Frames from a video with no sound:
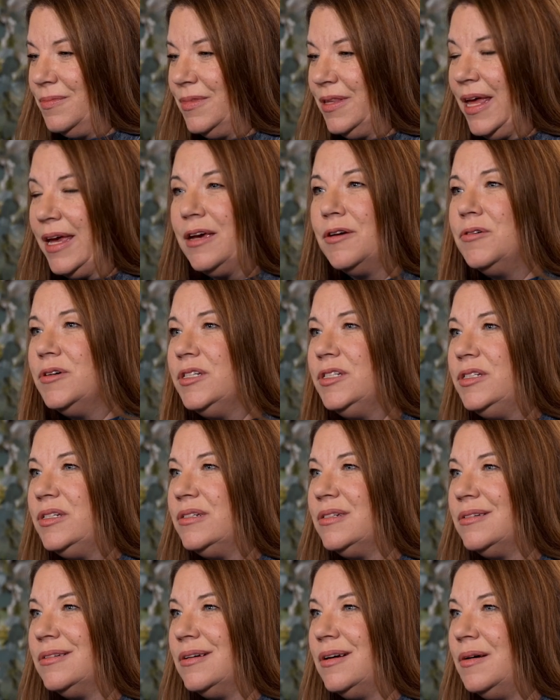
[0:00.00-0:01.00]

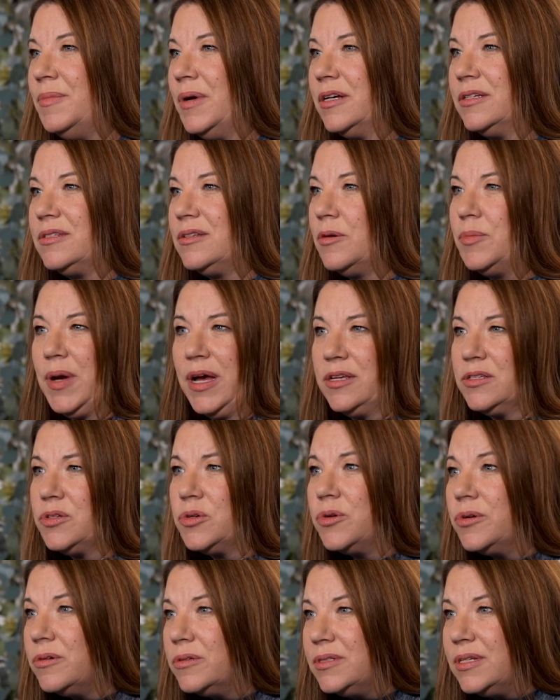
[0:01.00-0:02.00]
language amongst our
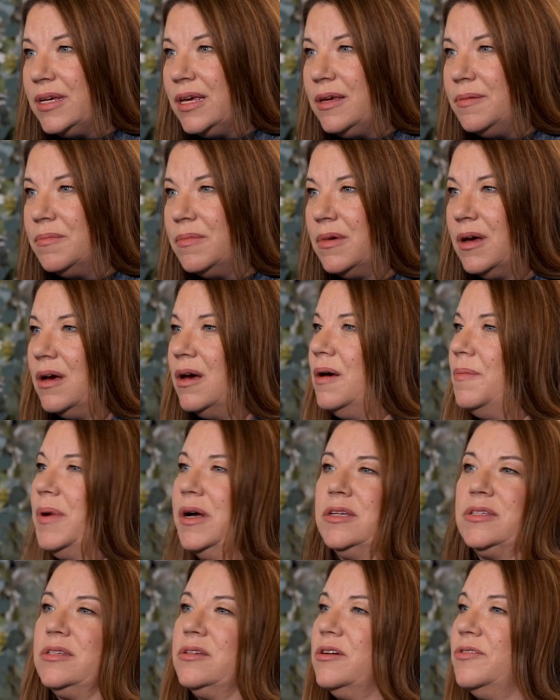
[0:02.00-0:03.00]
pastoral team,
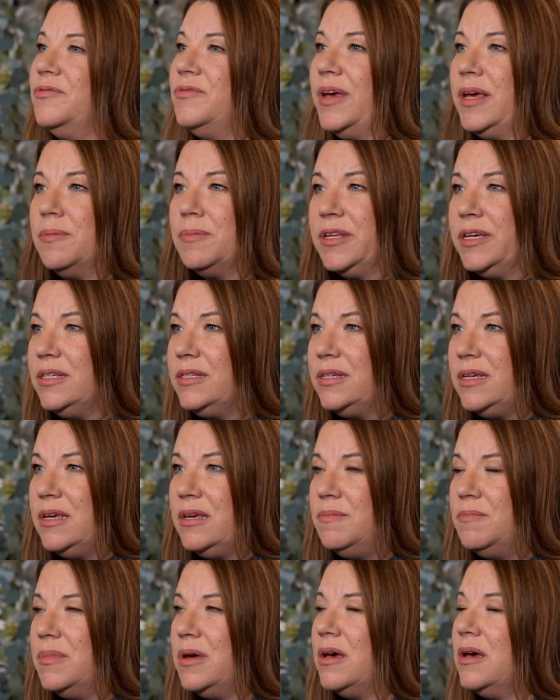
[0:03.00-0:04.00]
amongst our family
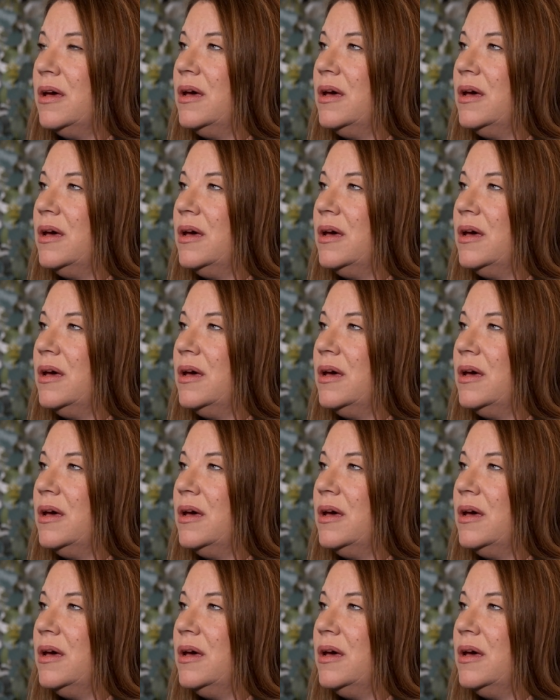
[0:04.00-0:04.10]
team.